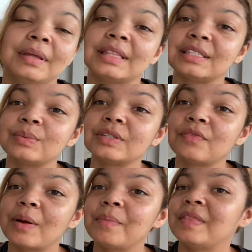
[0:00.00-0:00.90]
this was
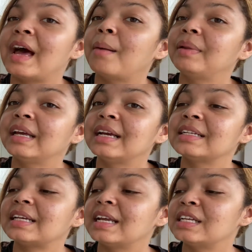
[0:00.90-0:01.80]
from that plant,
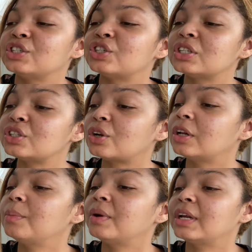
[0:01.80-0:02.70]
and it just
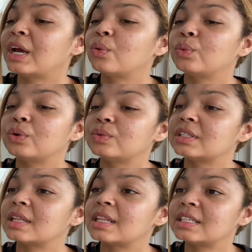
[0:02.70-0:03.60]
started putting out roots
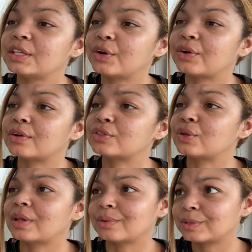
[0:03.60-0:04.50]
this year. So
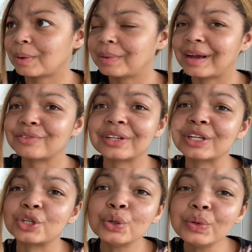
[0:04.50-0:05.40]
that was probably after like
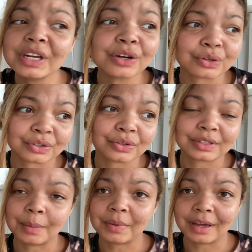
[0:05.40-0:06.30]
2 years or
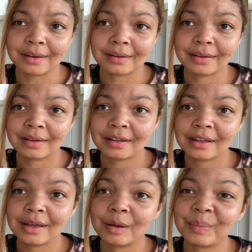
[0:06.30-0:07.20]
something.
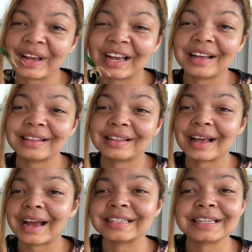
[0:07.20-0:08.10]
But
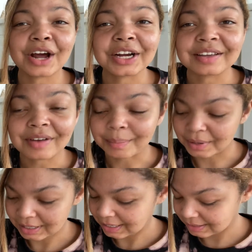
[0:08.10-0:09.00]
I did not give up on
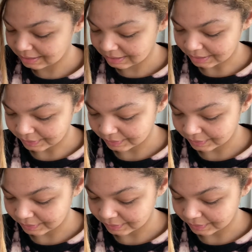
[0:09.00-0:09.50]
it.